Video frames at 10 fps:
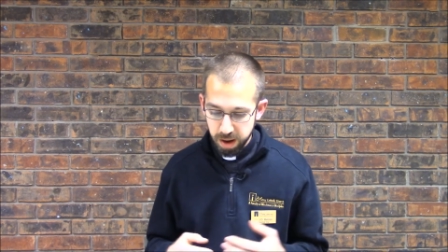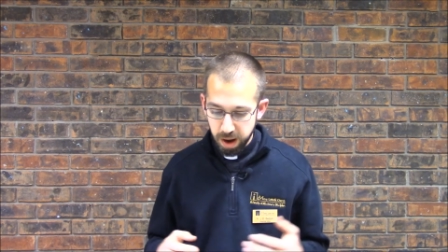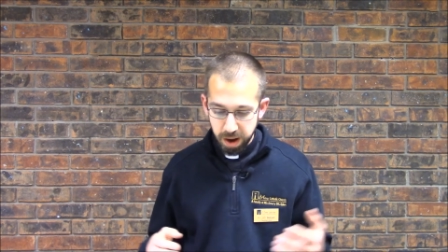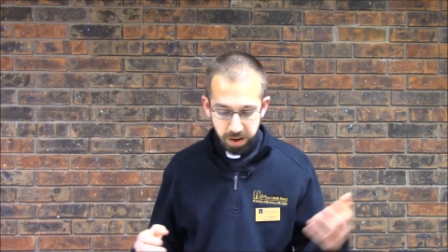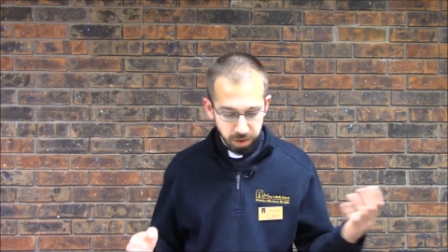
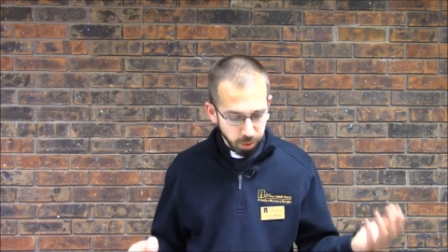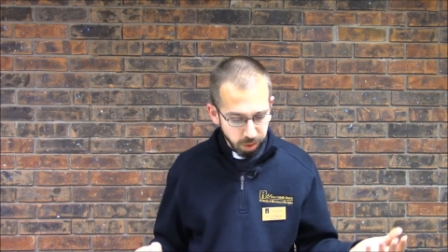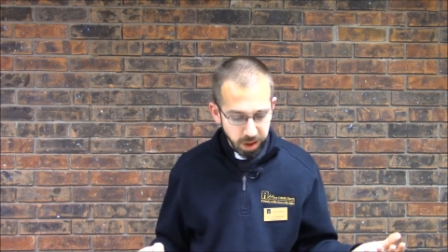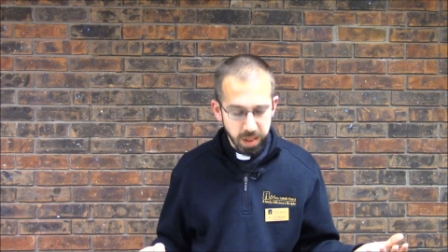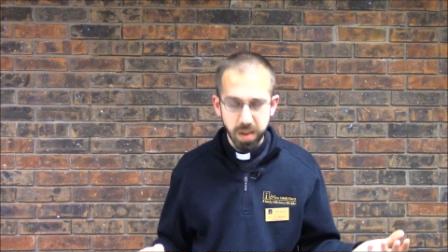It's
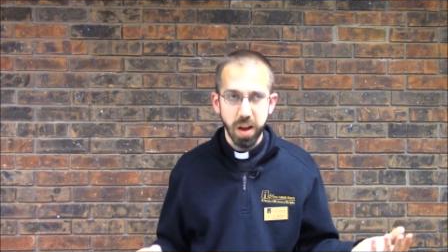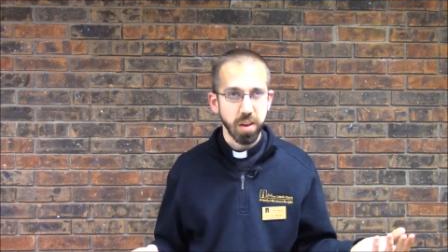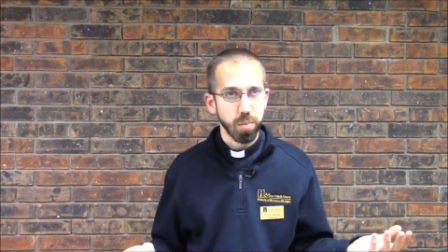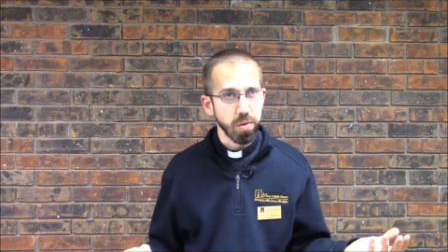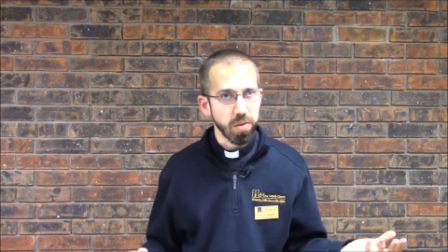early in the
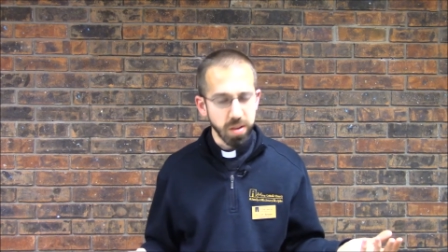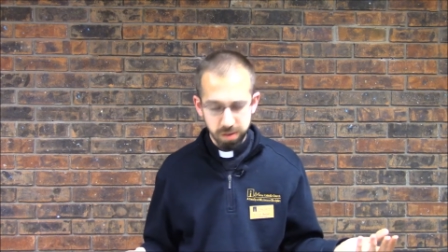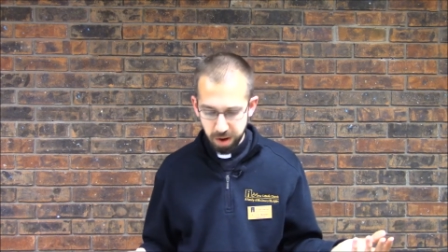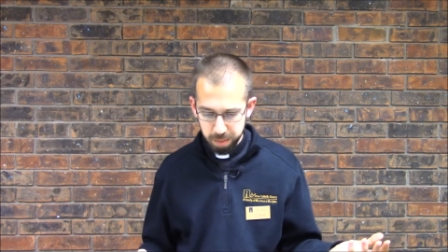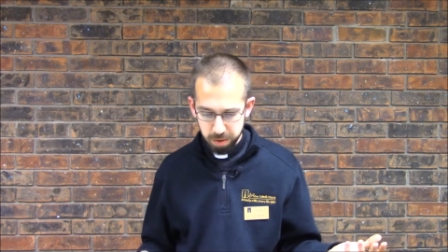Gospel,
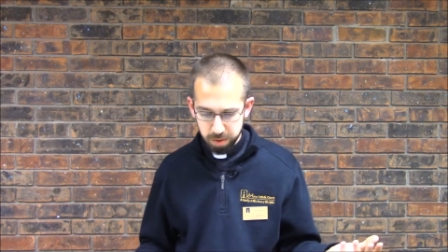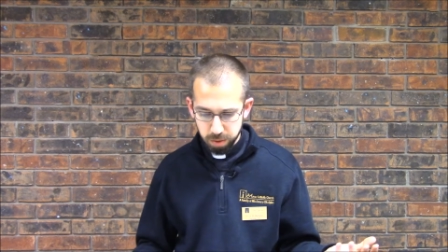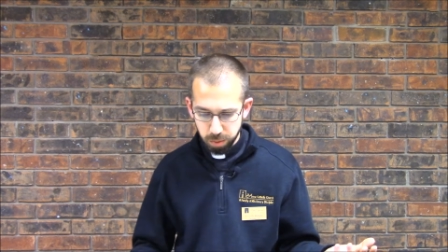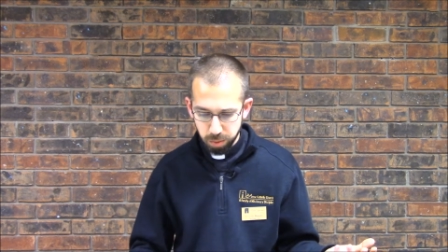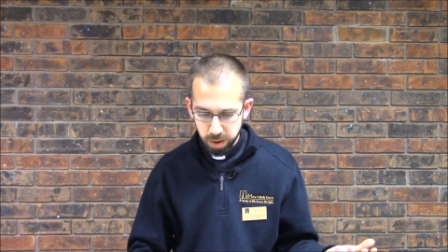just chapter
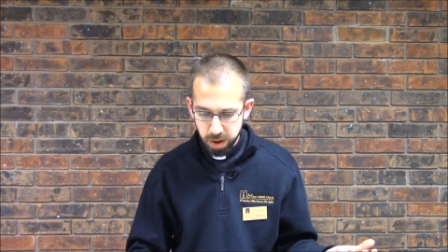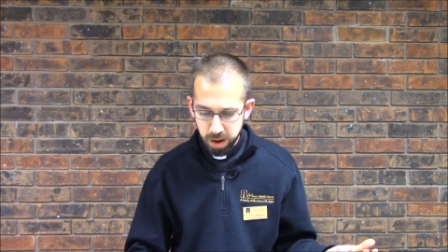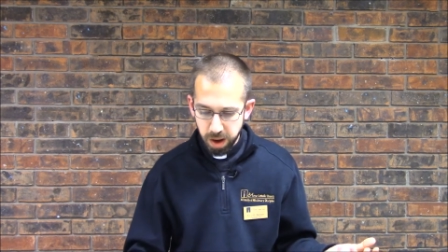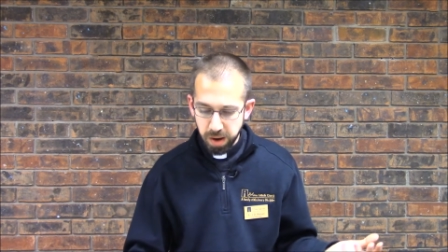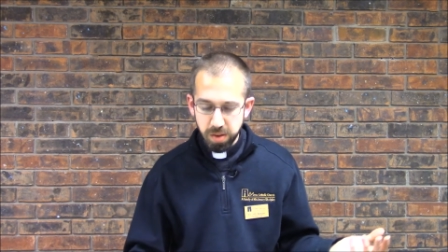2.
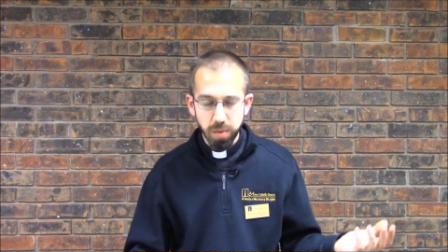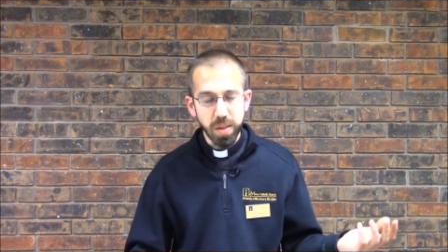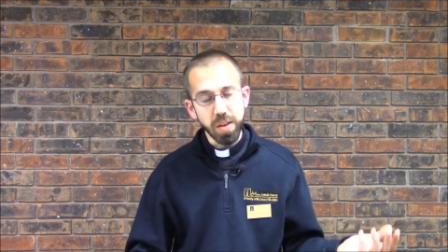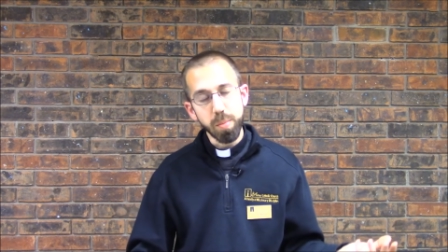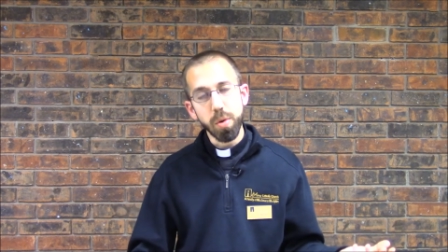And so
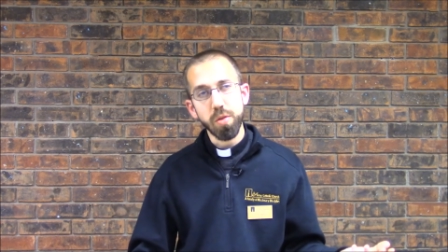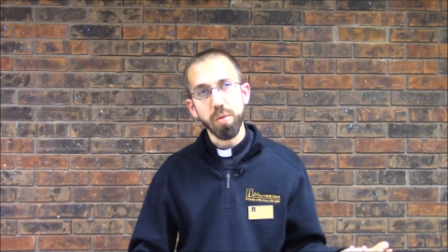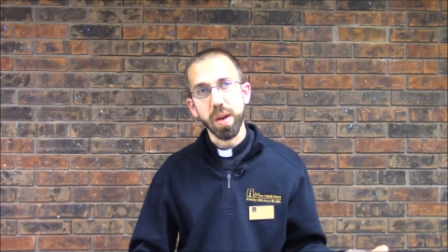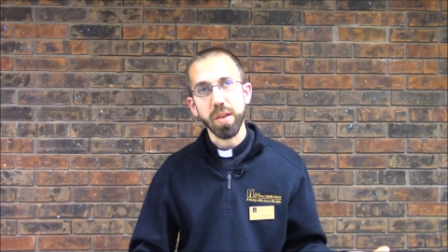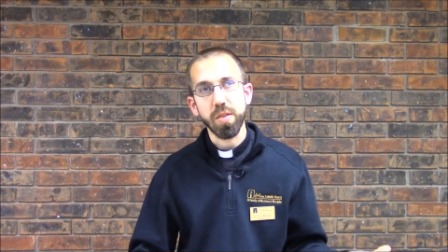this
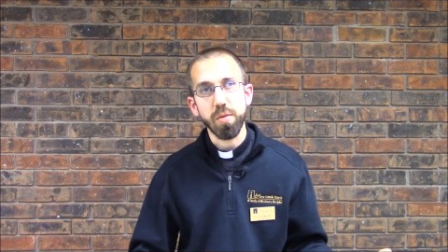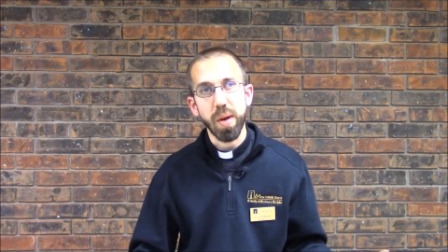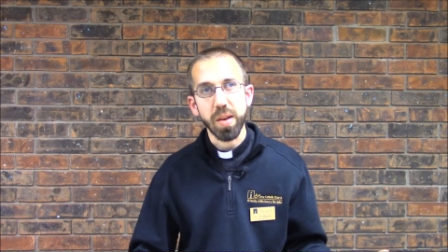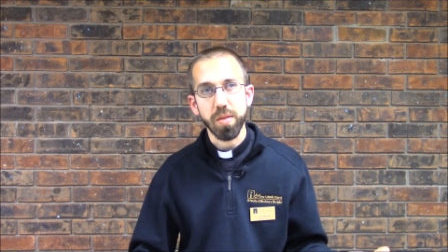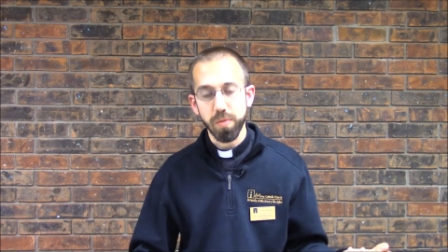portrays
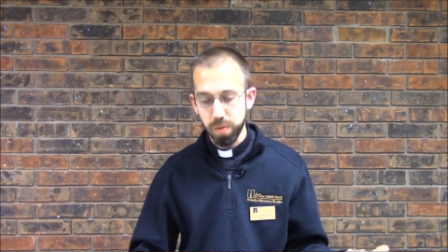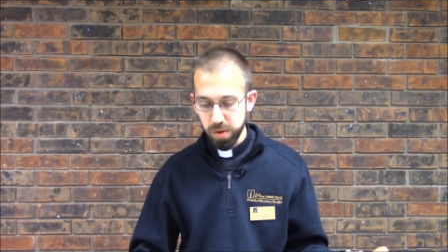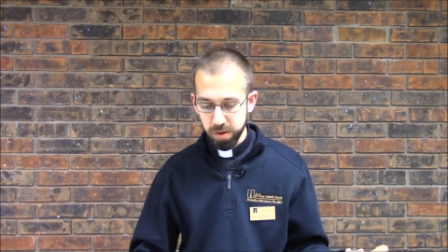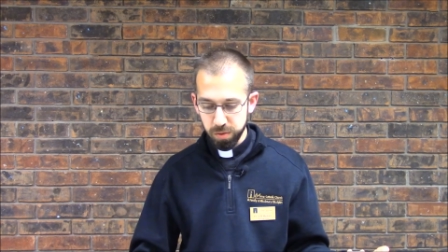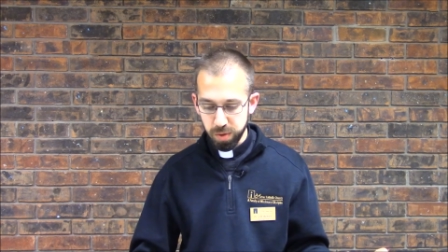Christ's
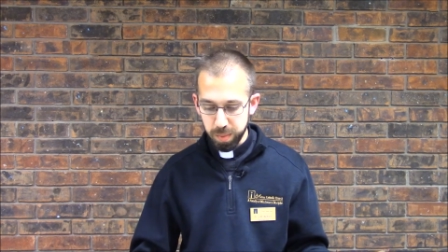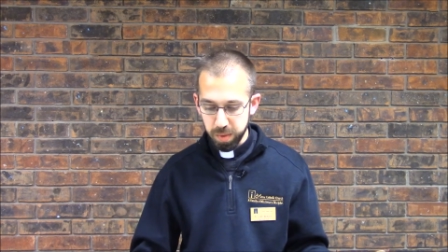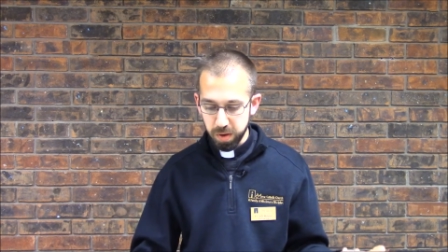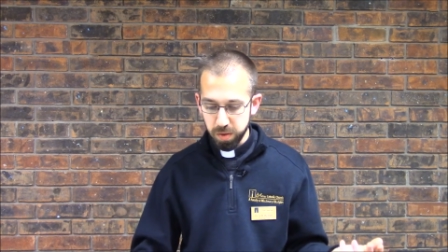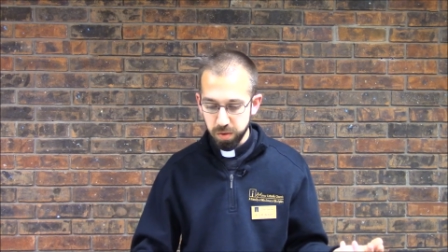first
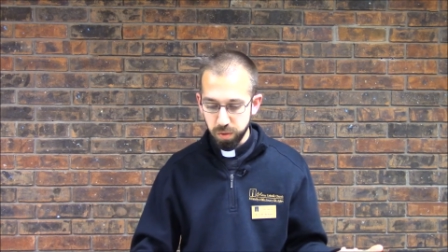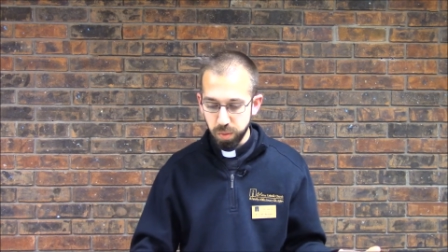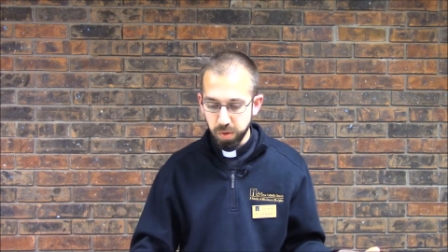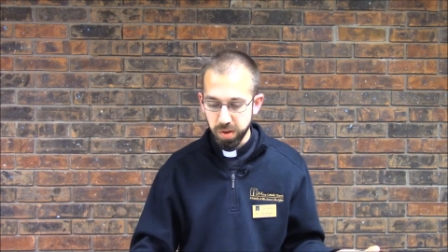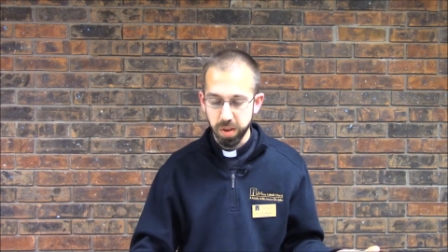trip to
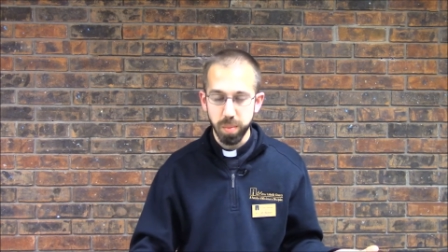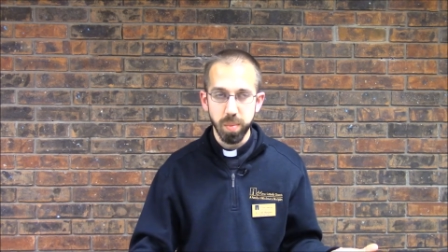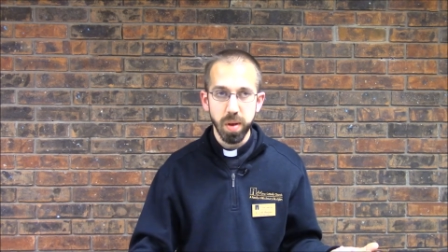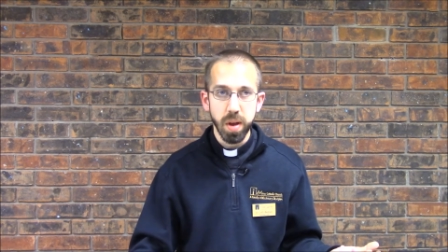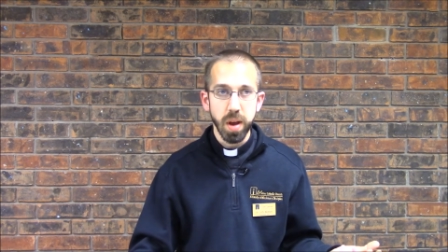Jerusalem.
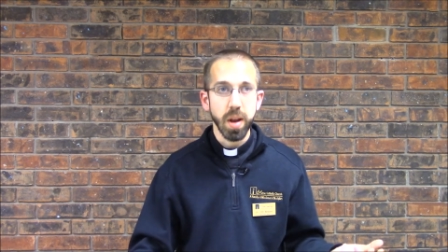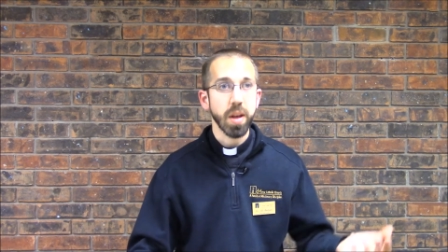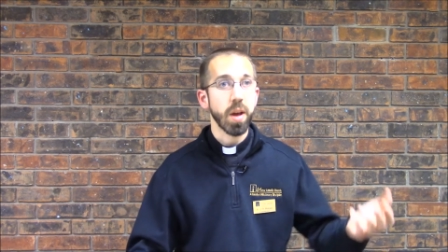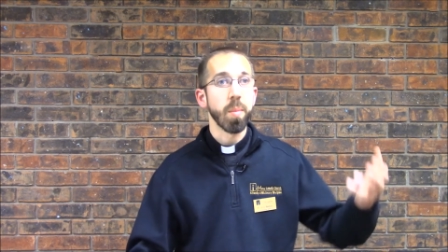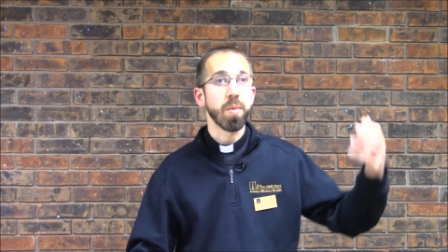And
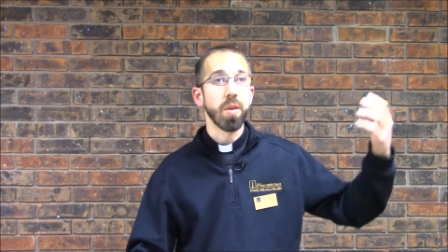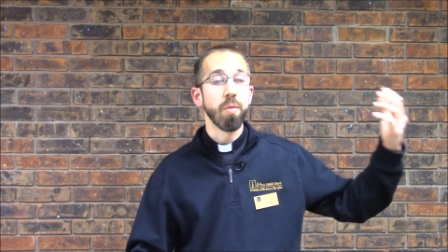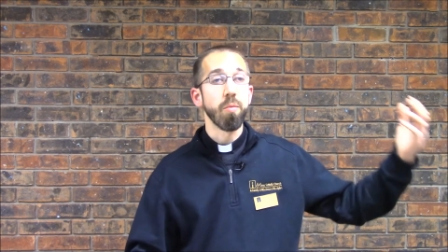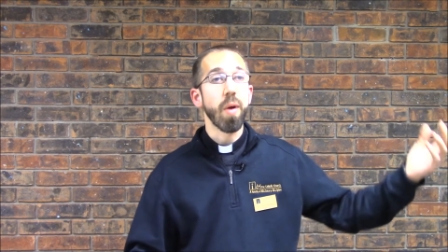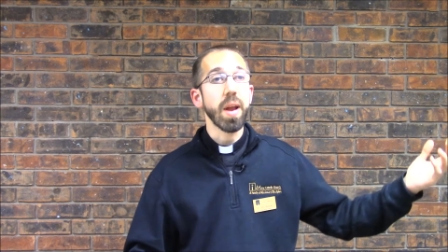it comes
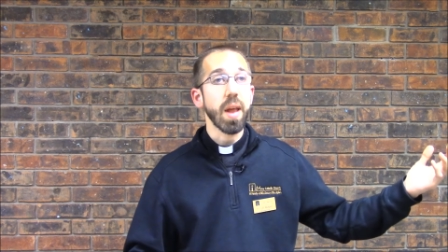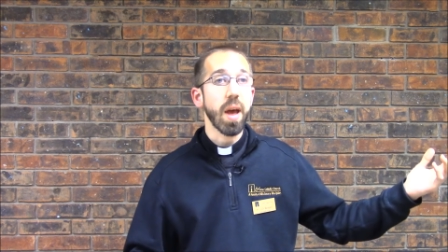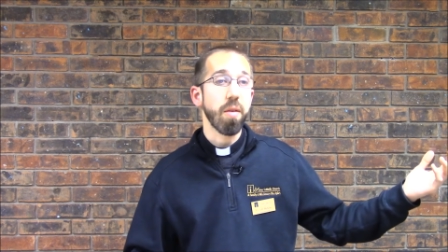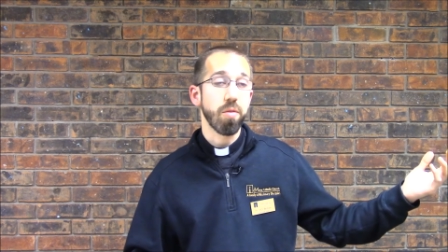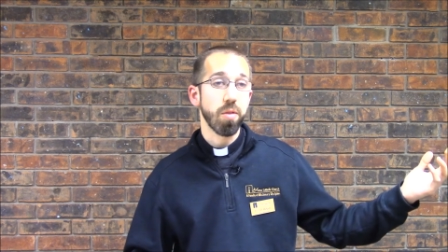right
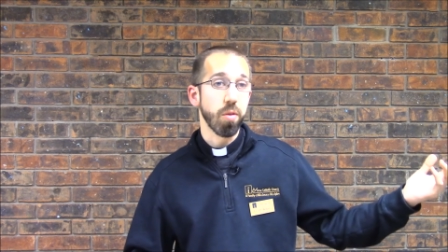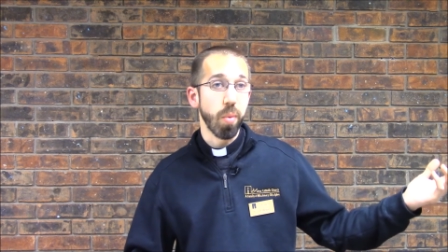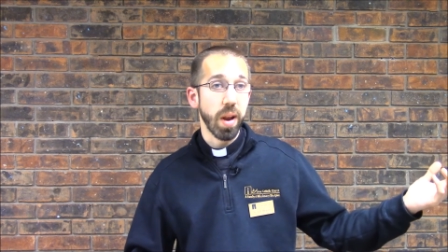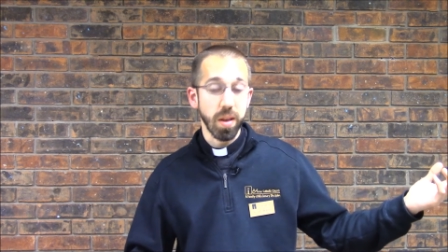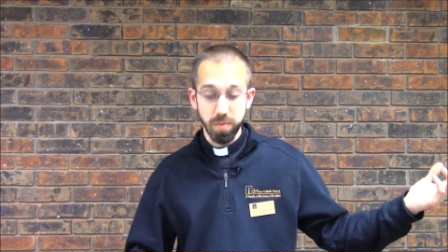after the
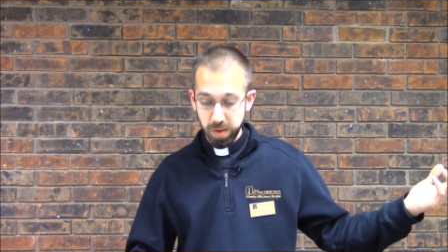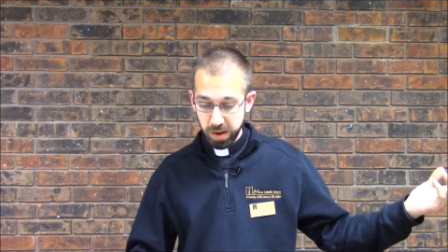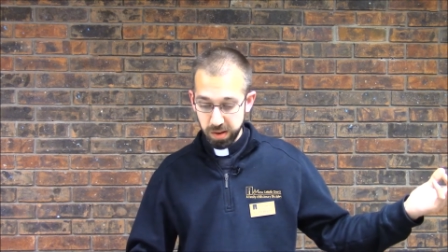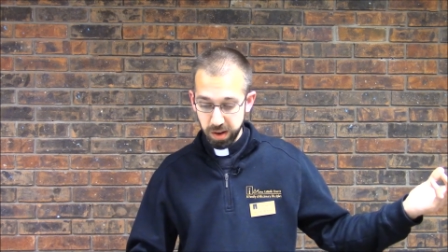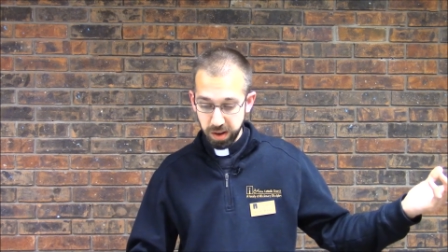wedding
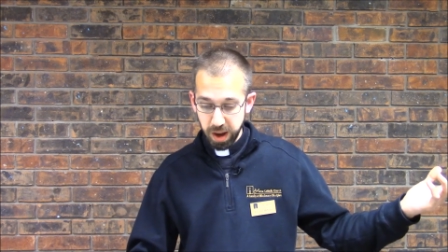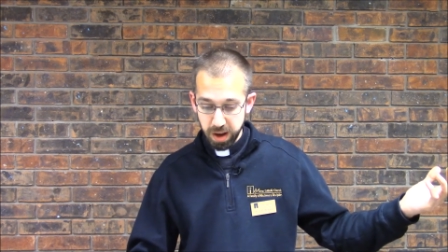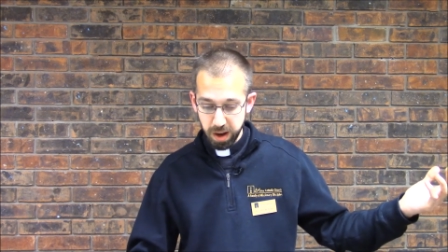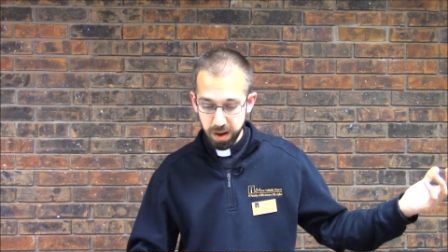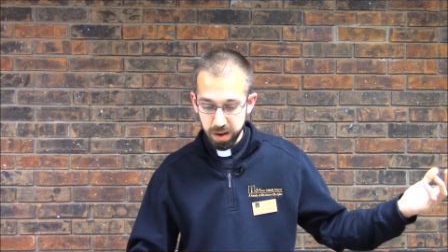feast at
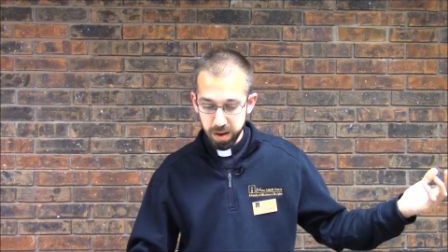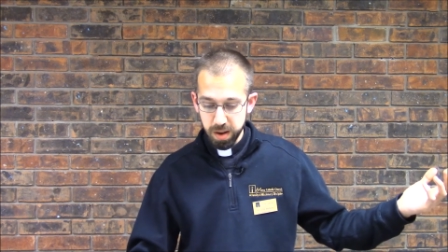Cana,